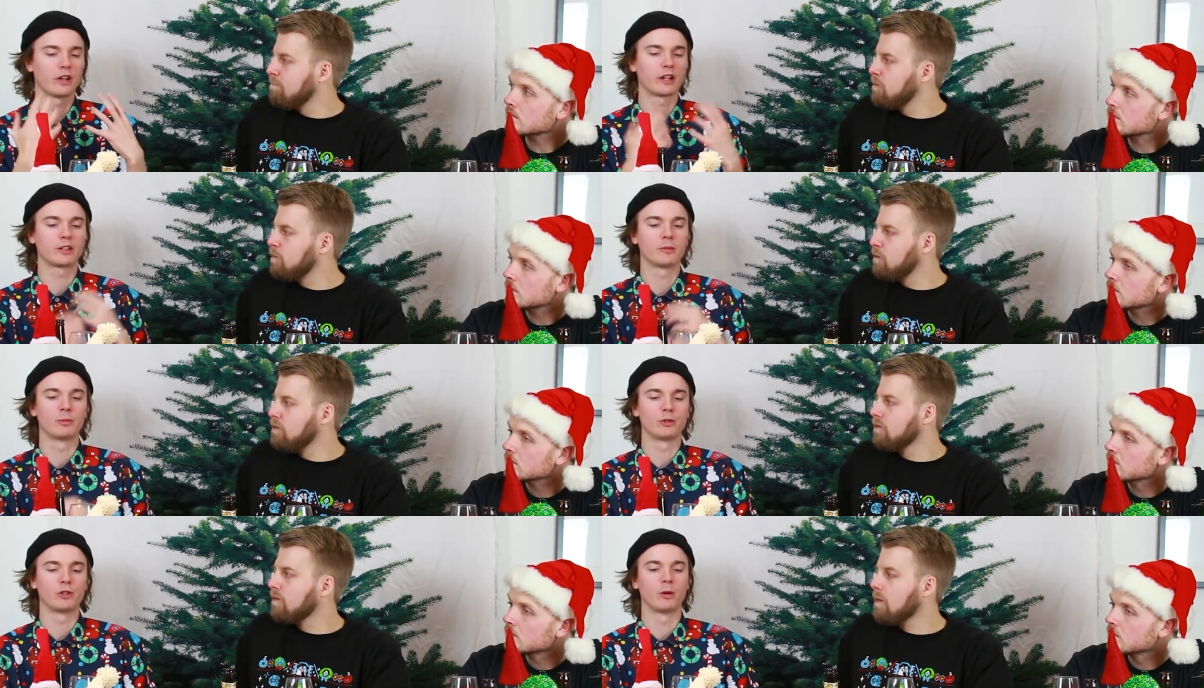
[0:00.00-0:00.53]
Speaker 1: like
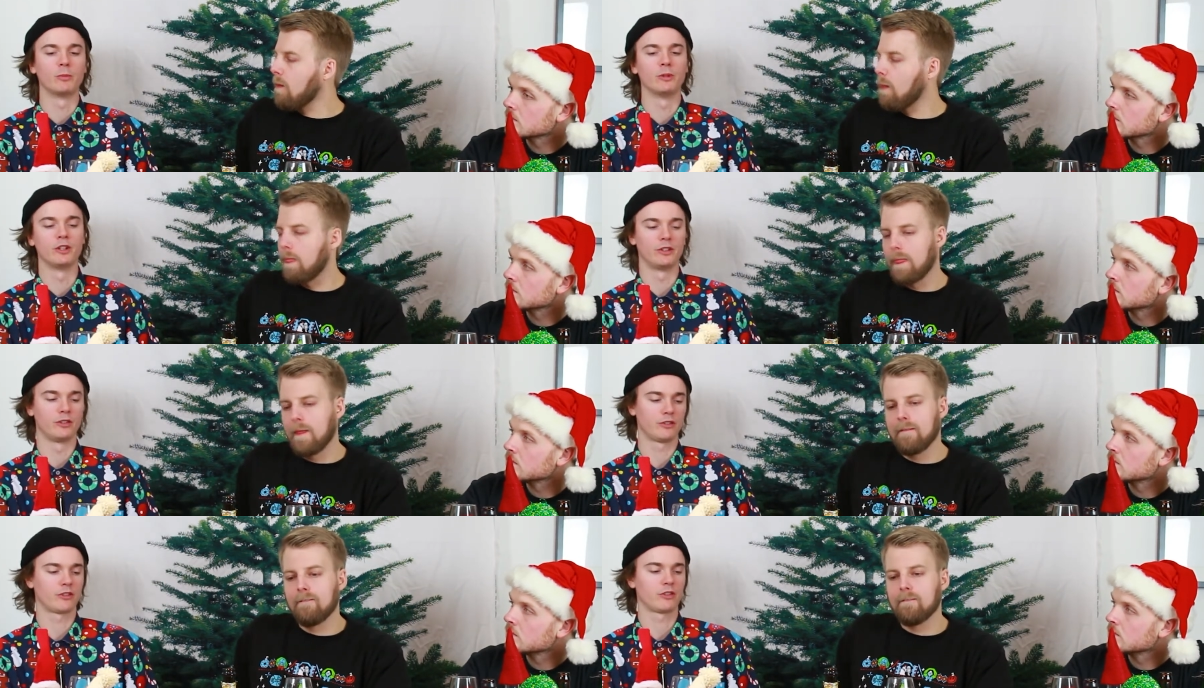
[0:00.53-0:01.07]
the
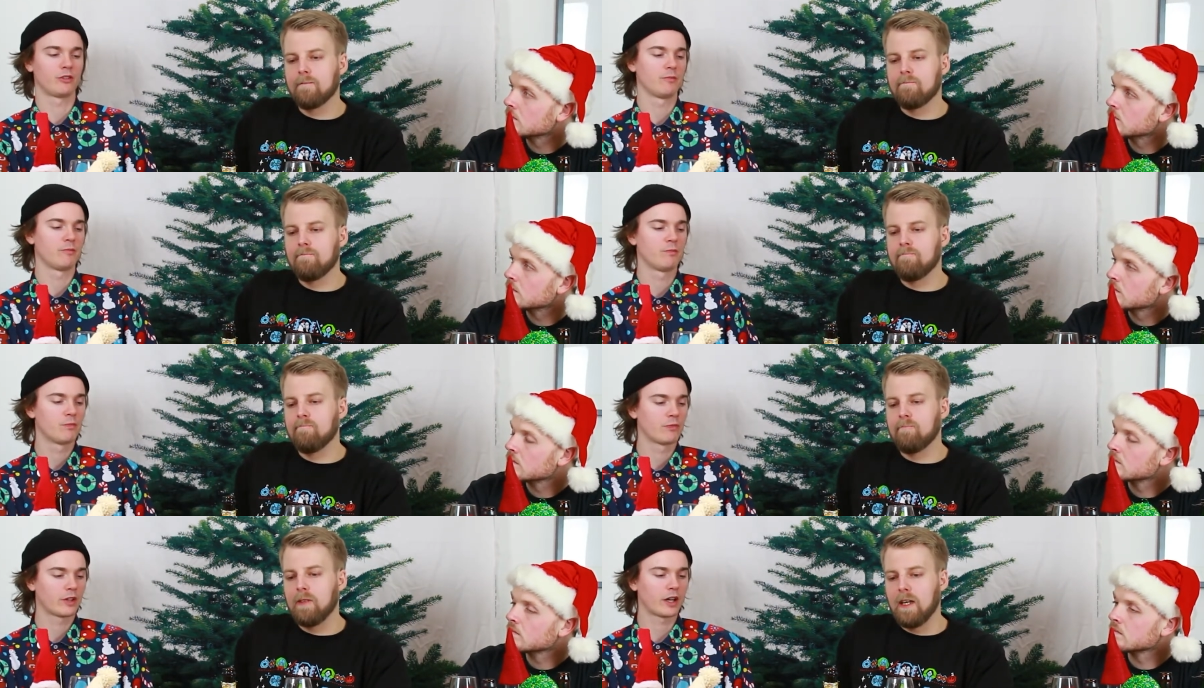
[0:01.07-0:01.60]
predominant
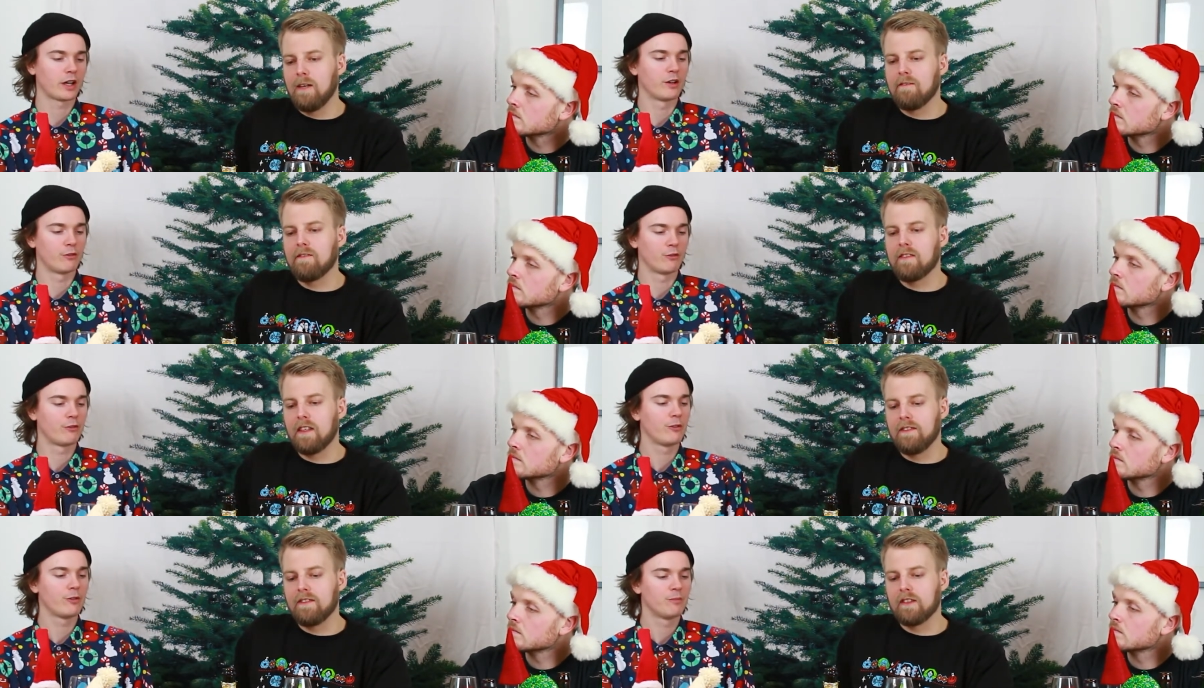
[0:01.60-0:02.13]
kind of
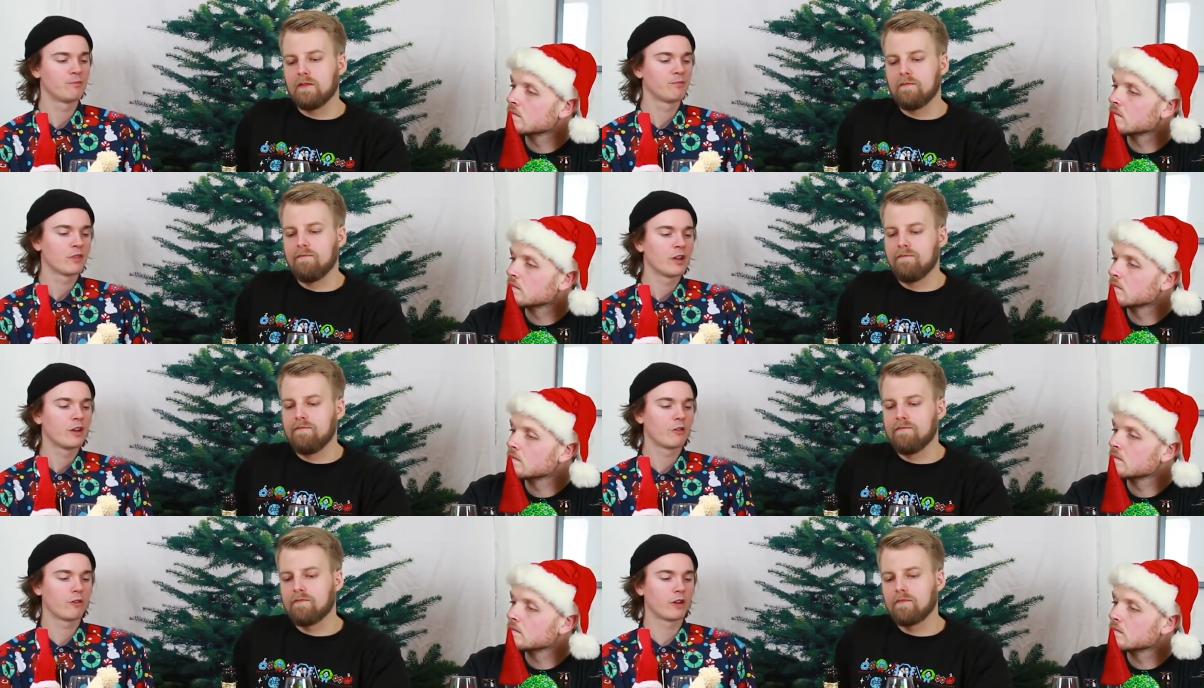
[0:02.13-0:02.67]

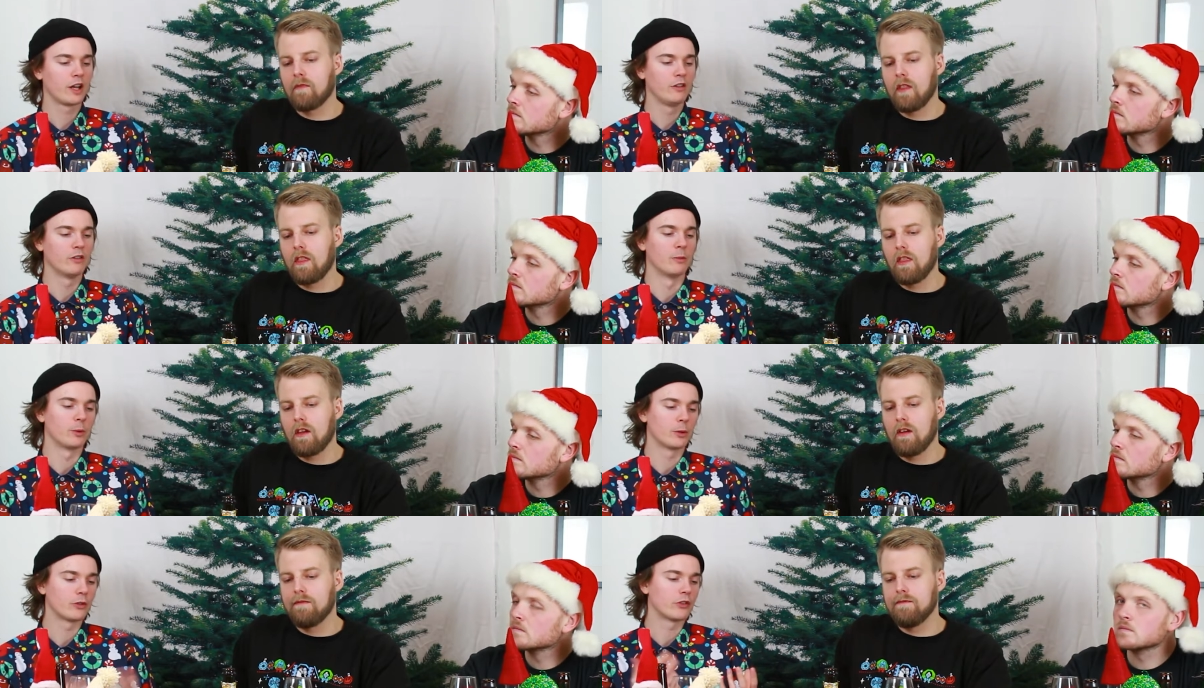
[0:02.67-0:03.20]
flavor
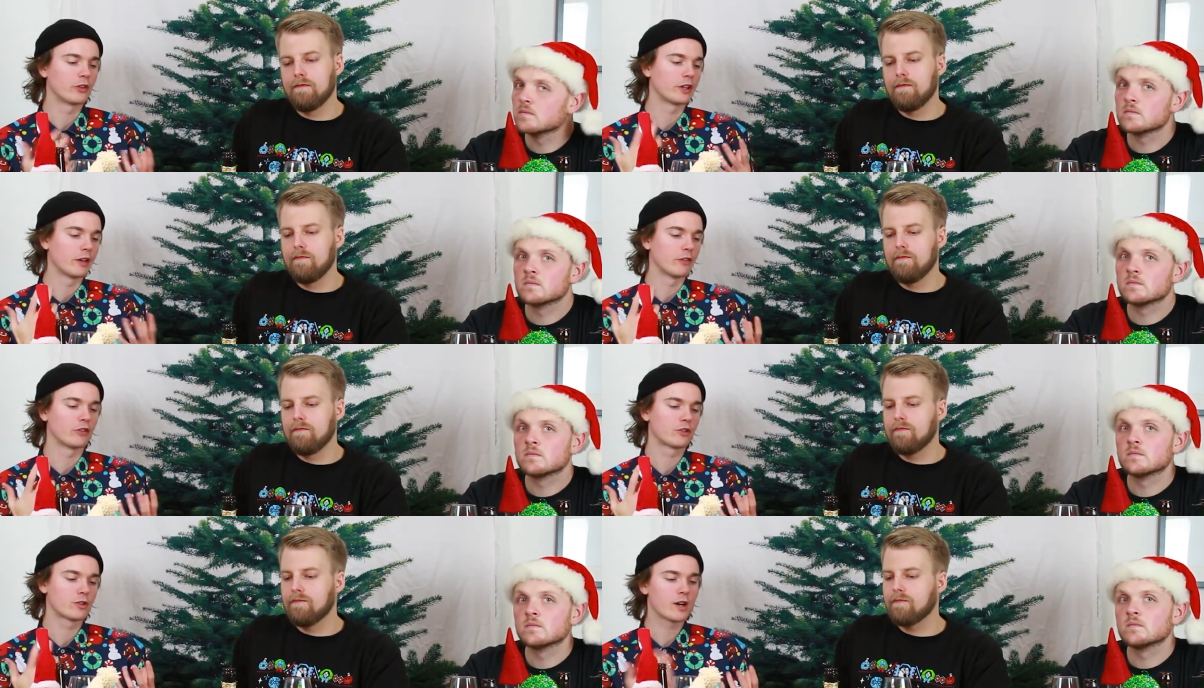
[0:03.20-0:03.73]
because it
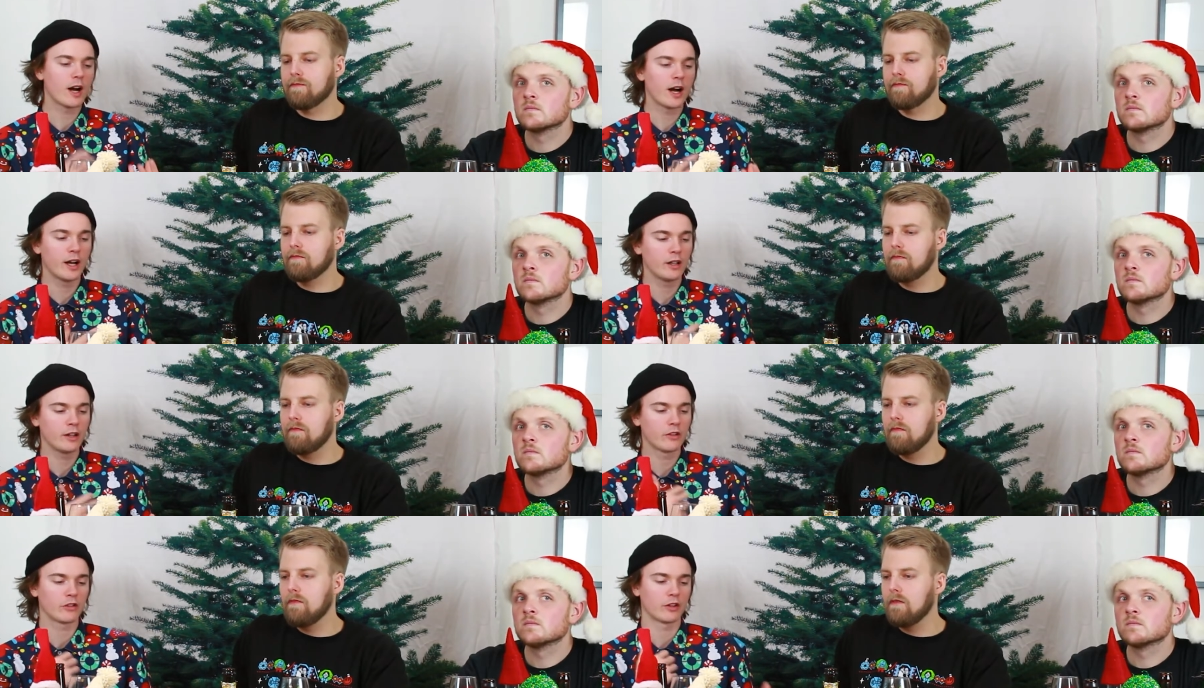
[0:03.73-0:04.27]
gives
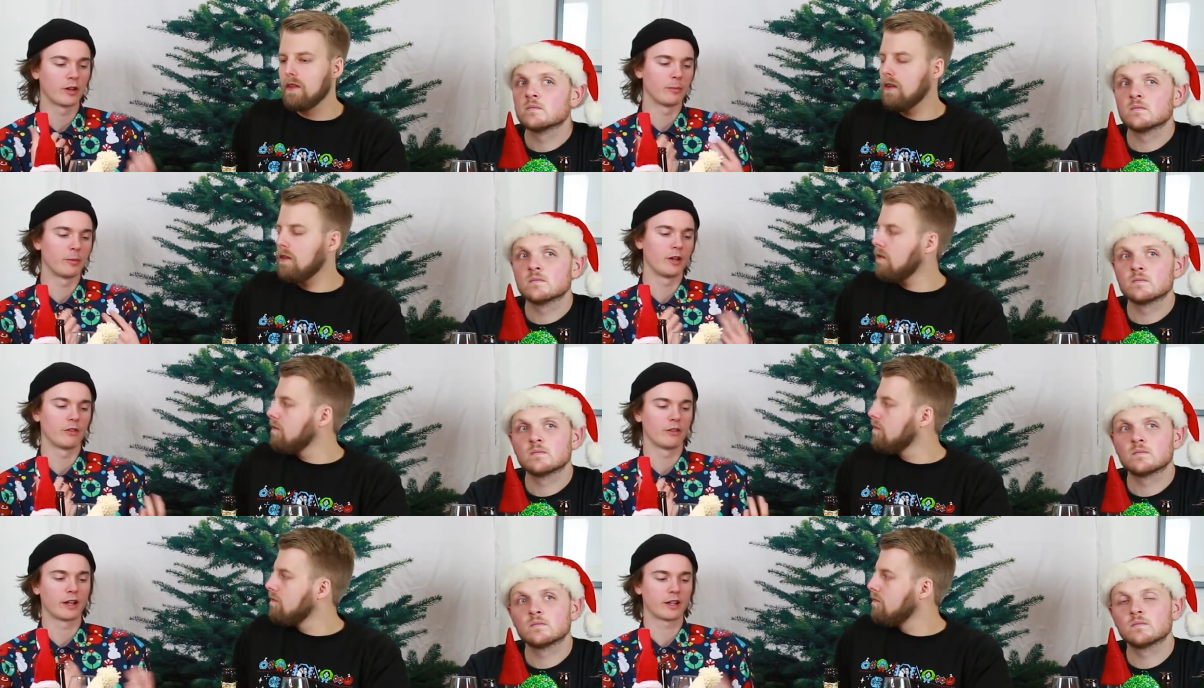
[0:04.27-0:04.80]
dryness and a
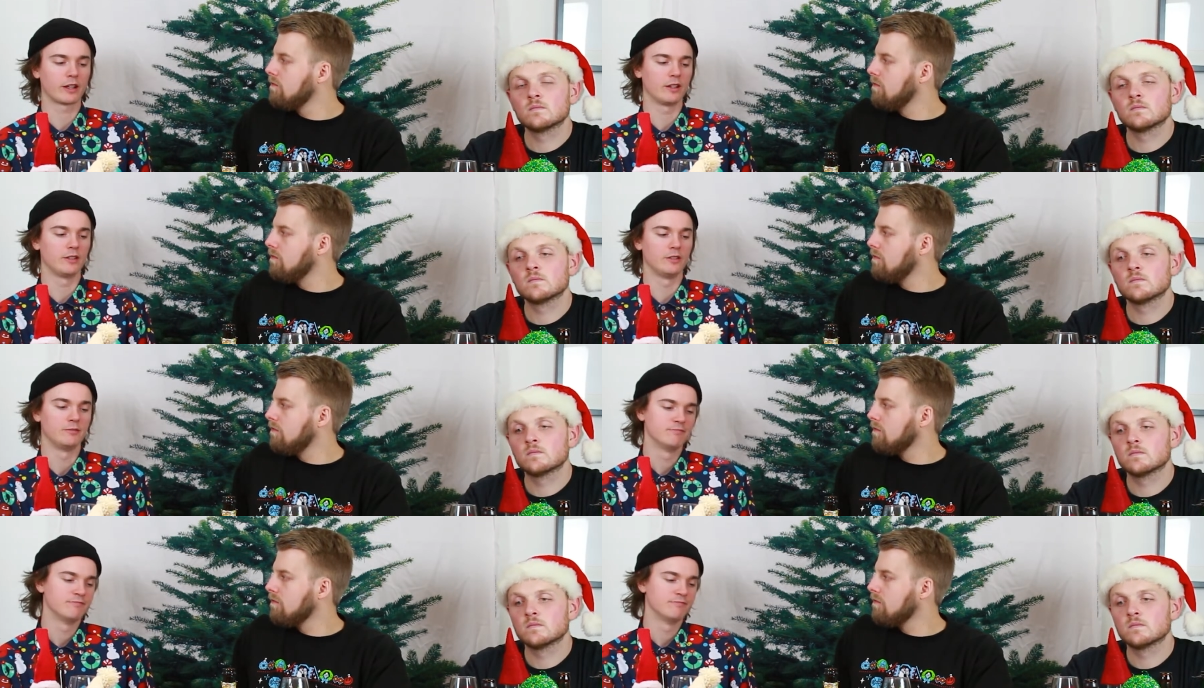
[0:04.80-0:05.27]
bit of like a